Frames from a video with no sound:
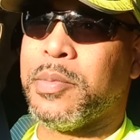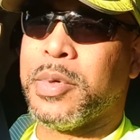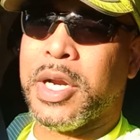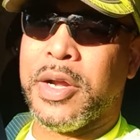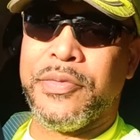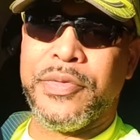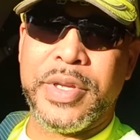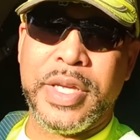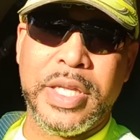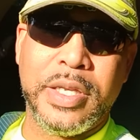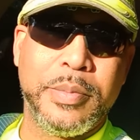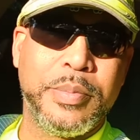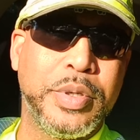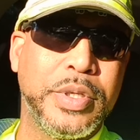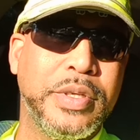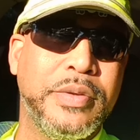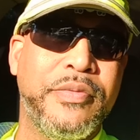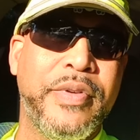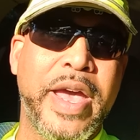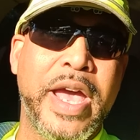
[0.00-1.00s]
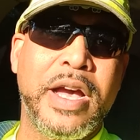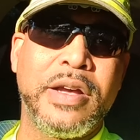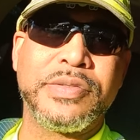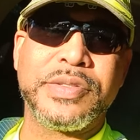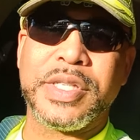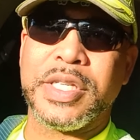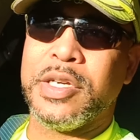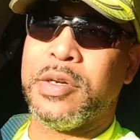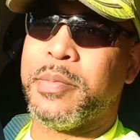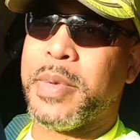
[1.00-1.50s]
but I forget to put the valve
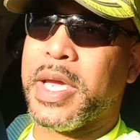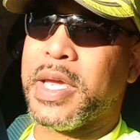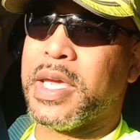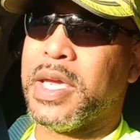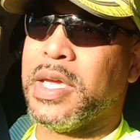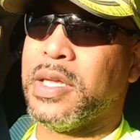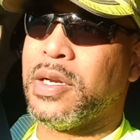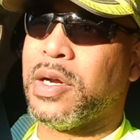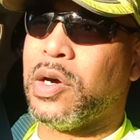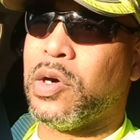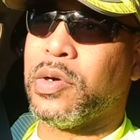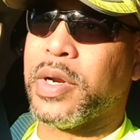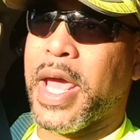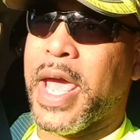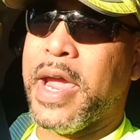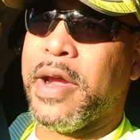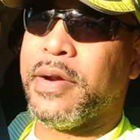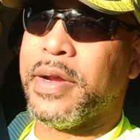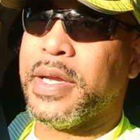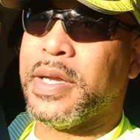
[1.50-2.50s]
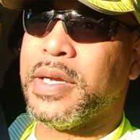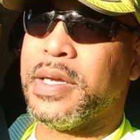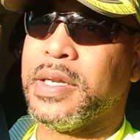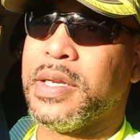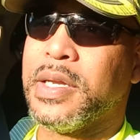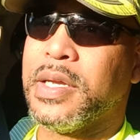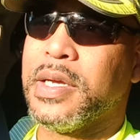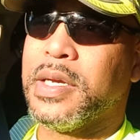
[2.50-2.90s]
stem back in to hold the air in.